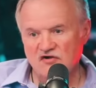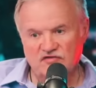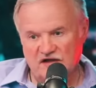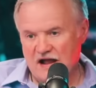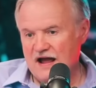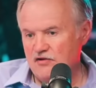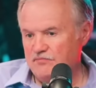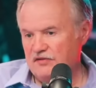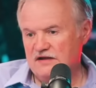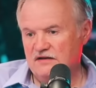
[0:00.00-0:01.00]
The guy who
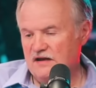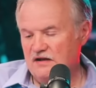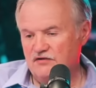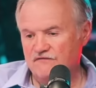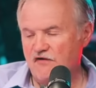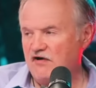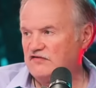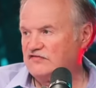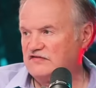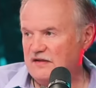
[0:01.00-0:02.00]
played
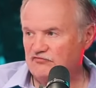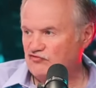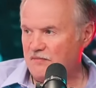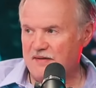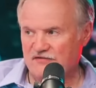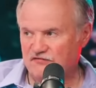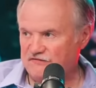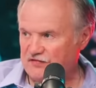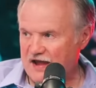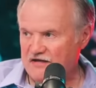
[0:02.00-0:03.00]
Nefarious, his name's Sean
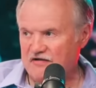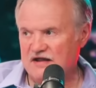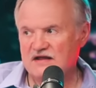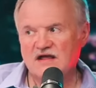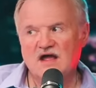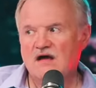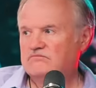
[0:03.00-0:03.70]
Patrick Flannery. Amazing.